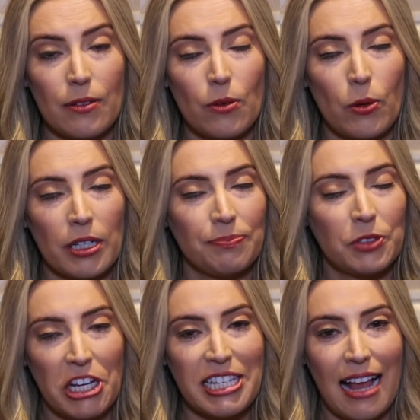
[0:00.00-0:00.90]
or
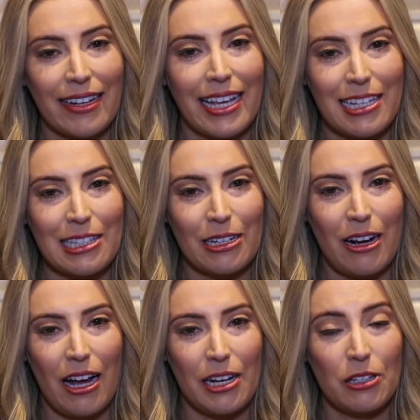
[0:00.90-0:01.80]
just Alan Kessler
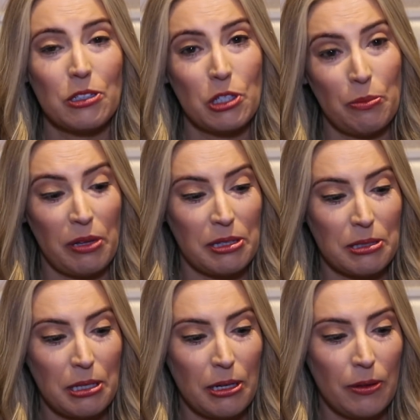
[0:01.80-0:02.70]
on 2 plus
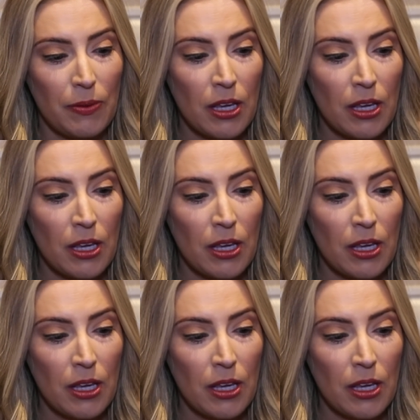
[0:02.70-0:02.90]
2,